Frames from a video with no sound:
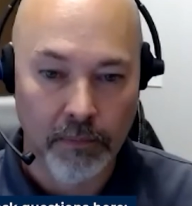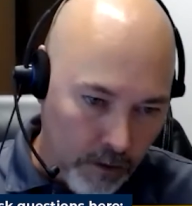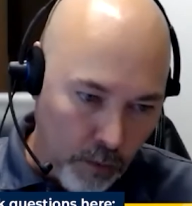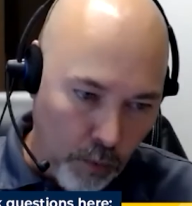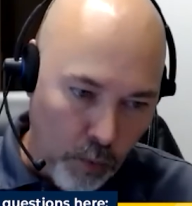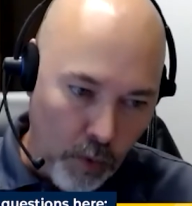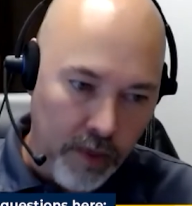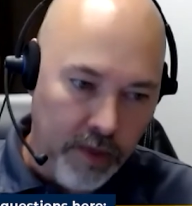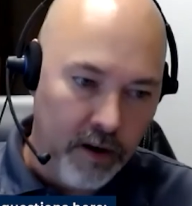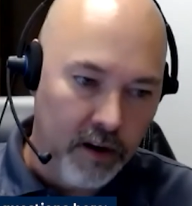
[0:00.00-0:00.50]

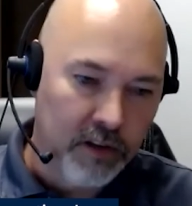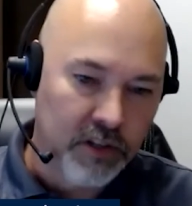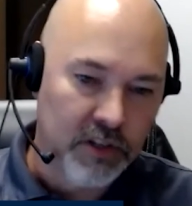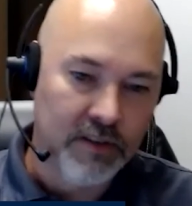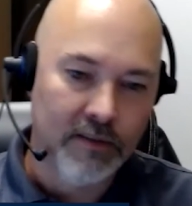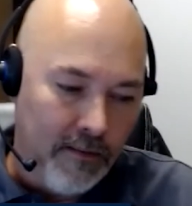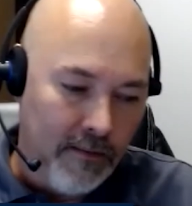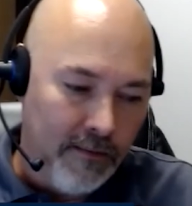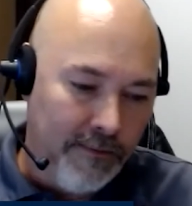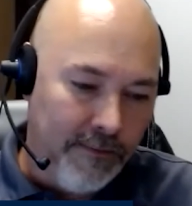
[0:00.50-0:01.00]
Whether it's
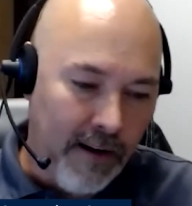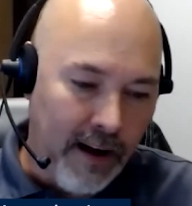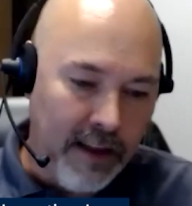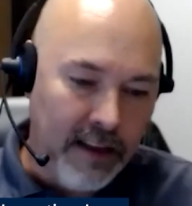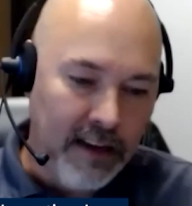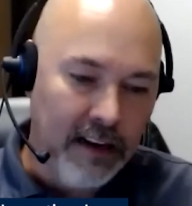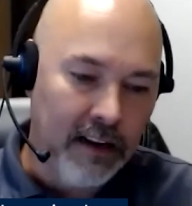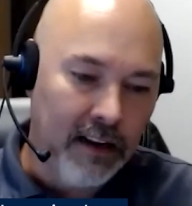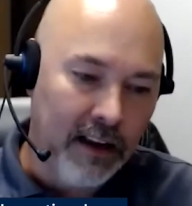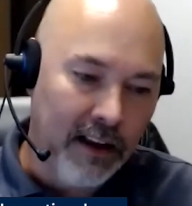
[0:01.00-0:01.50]

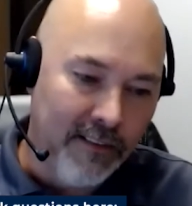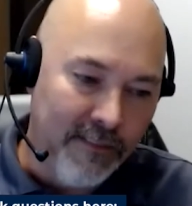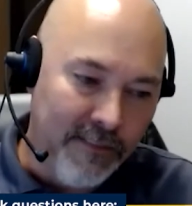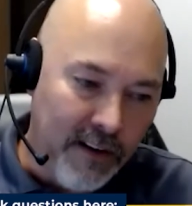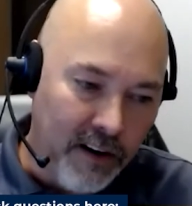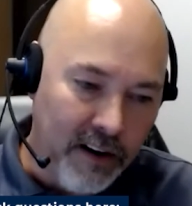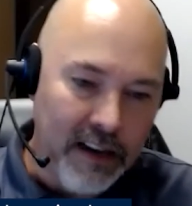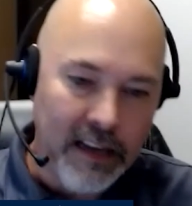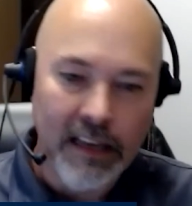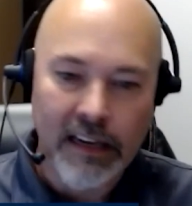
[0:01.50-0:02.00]
finding a
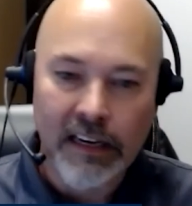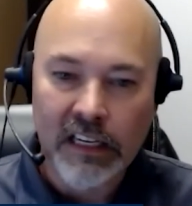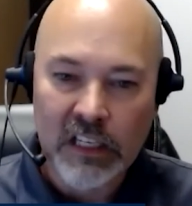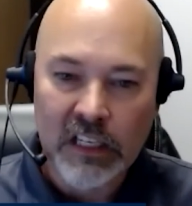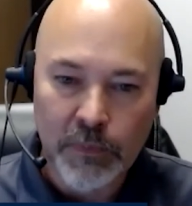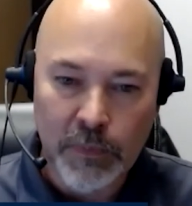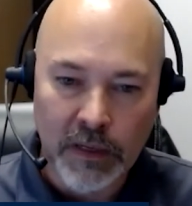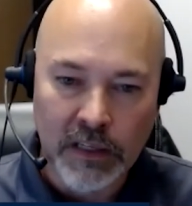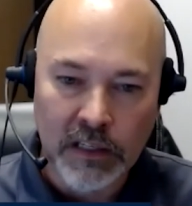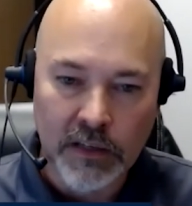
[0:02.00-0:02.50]
very
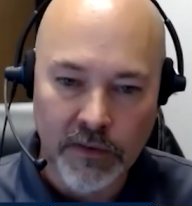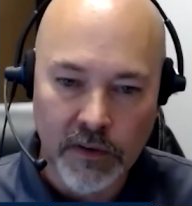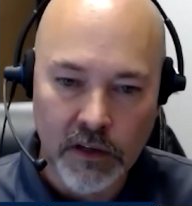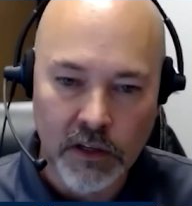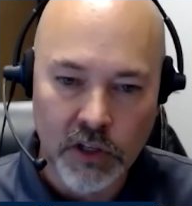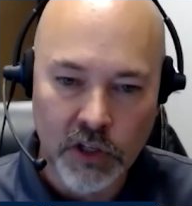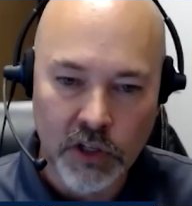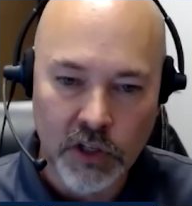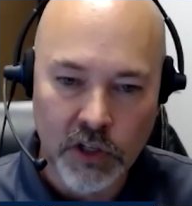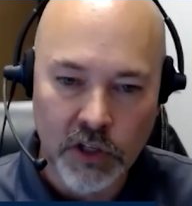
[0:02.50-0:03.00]
inexpensive
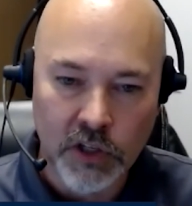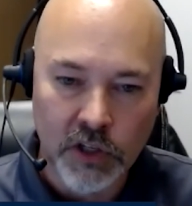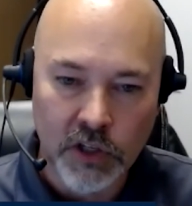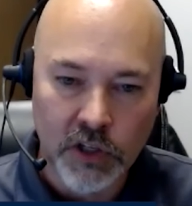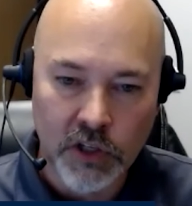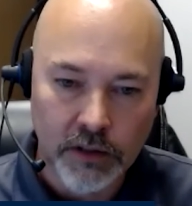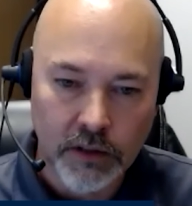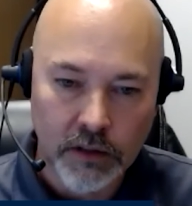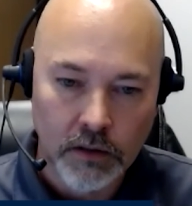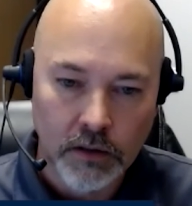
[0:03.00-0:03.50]

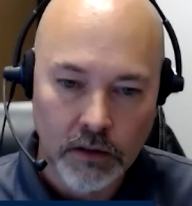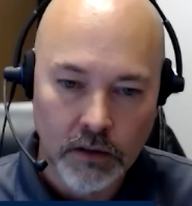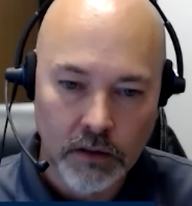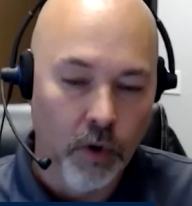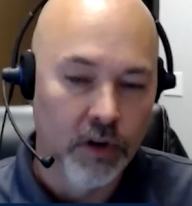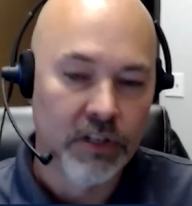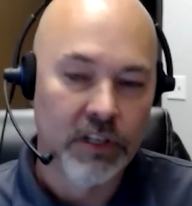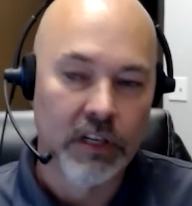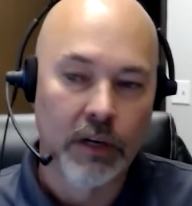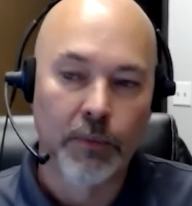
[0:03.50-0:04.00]
consultant or
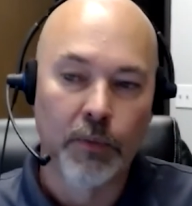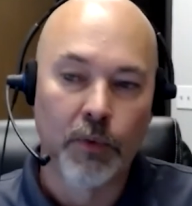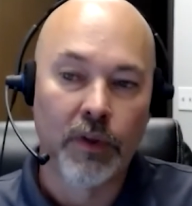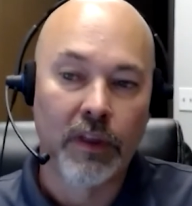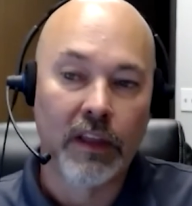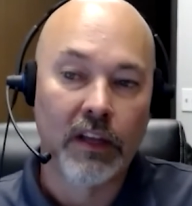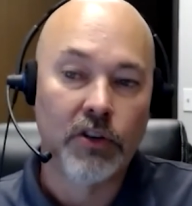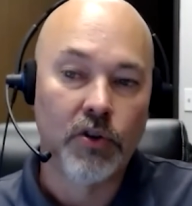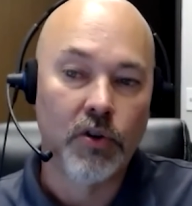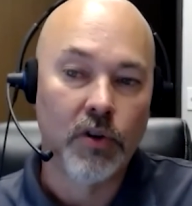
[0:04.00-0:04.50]
someone
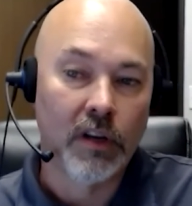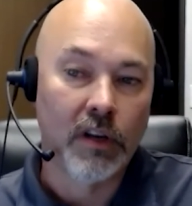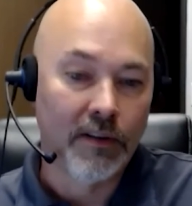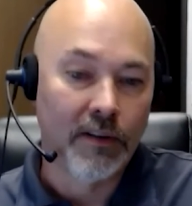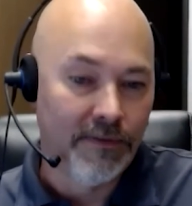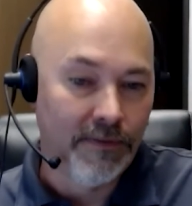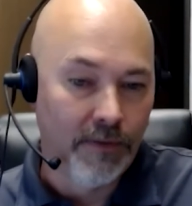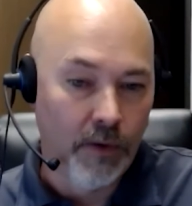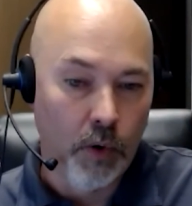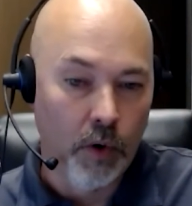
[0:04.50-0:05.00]
that you can
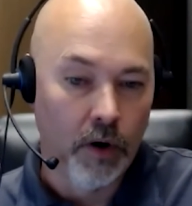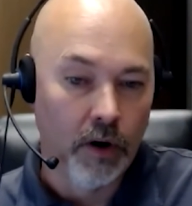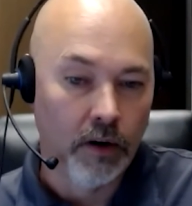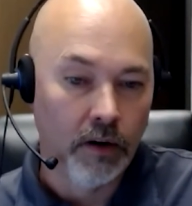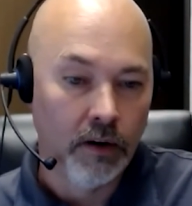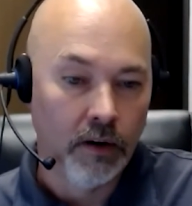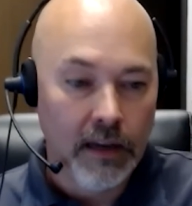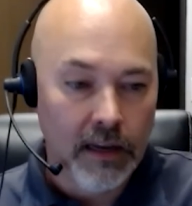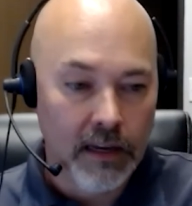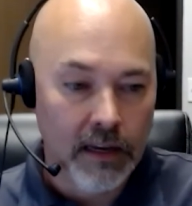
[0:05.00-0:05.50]
afford
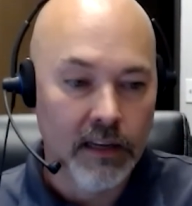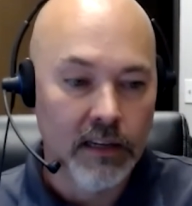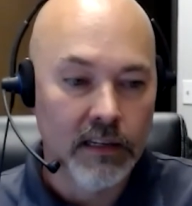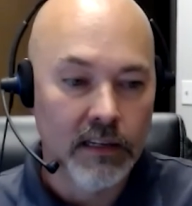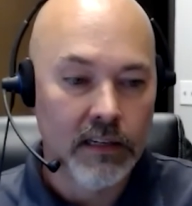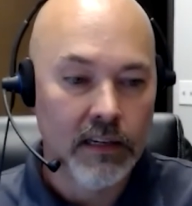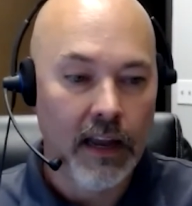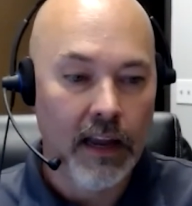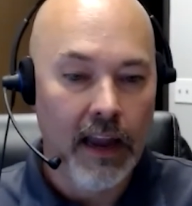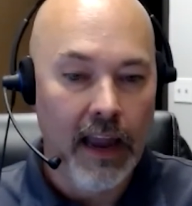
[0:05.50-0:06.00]

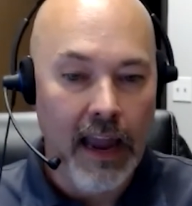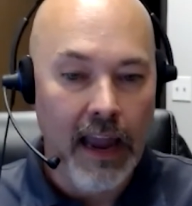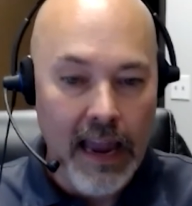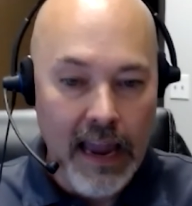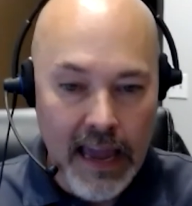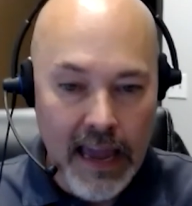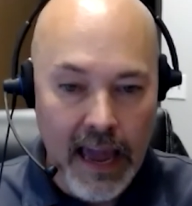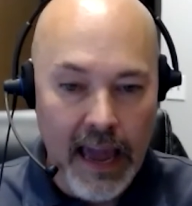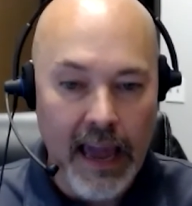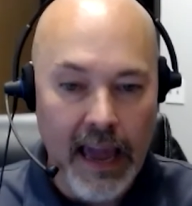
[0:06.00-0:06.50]
is a
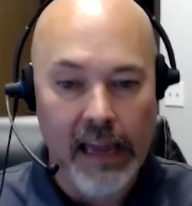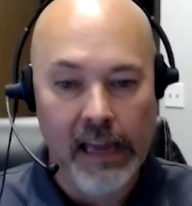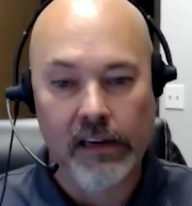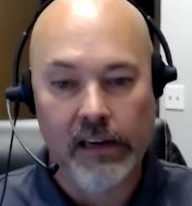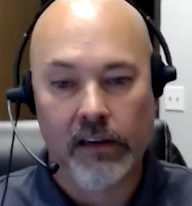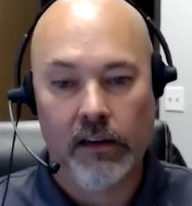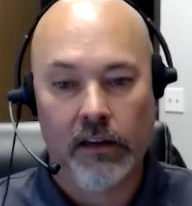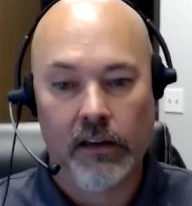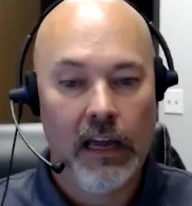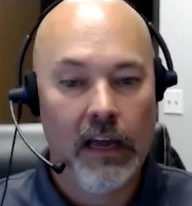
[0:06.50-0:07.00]
gain.